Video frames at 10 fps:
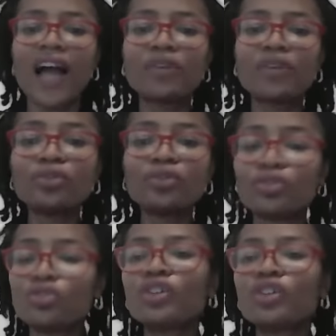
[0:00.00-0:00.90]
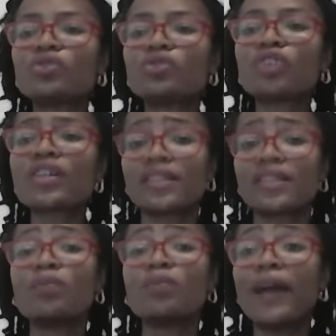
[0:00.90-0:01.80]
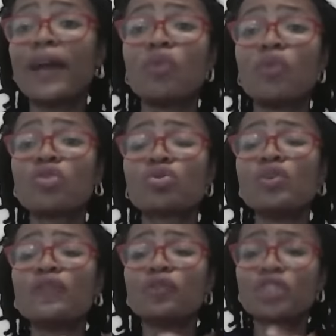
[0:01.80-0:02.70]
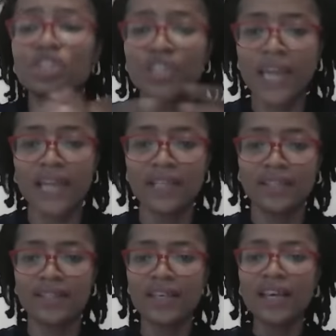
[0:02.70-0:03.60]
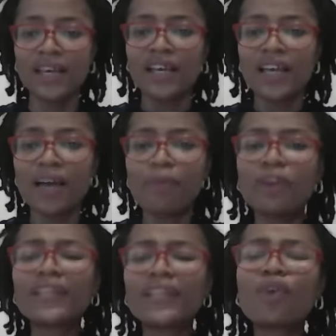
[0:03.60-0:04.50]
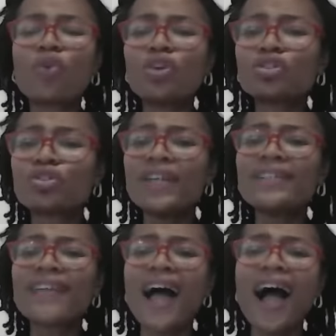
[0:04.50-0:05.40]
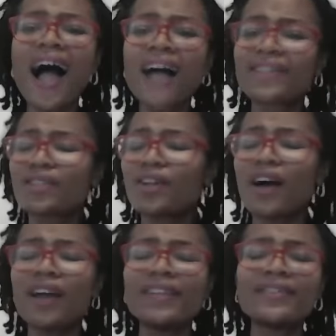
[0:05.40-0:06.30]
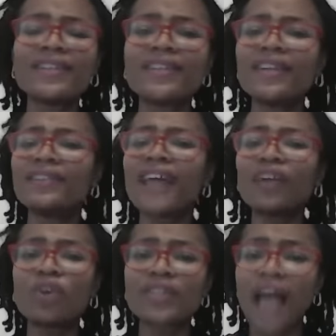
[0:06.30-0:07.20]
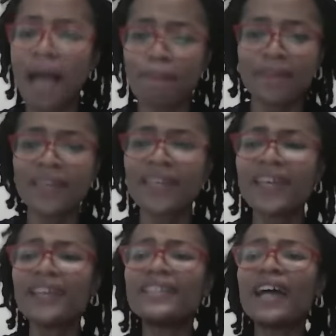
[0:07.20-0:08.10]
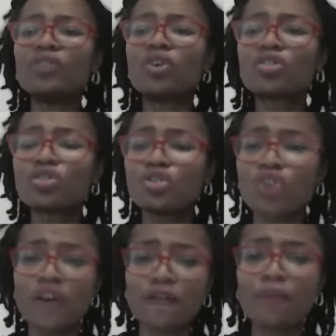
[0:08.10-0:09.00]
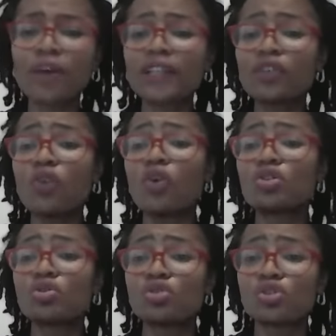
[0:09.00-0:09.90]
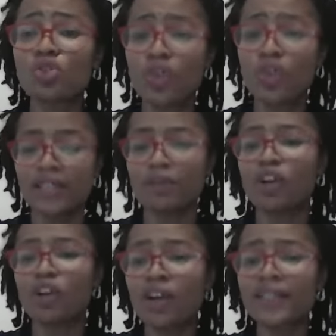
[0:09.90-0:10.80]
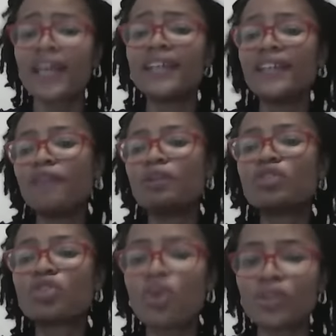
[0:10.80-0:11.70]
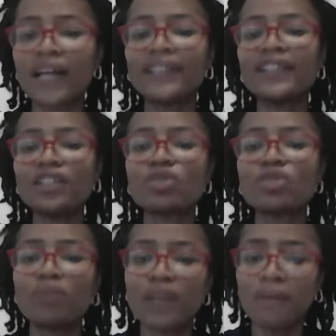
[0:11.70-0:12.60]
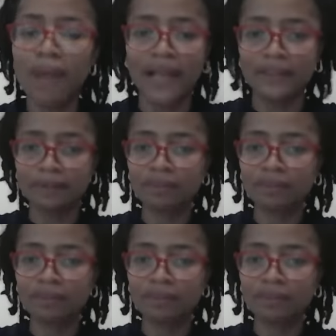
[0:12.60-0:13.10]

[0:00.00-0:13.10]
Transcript: I don't, you know, they'll just, they might not want to even share it. But they are going through in their hearts, in, the, in they are not happy, they are not joyful, but they don't want to show it because they've been told that they need to be a man.